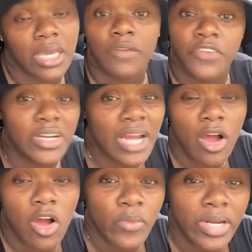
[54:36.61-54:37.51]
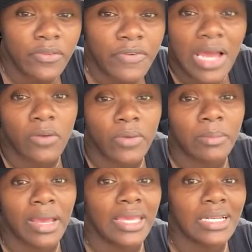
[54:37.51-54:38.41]
If you're not already following
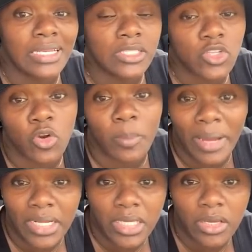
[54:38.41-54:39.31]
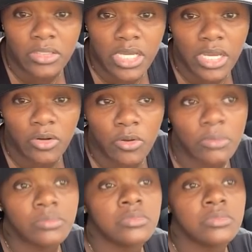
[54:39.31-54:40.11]
my Elite Total Body Care channel,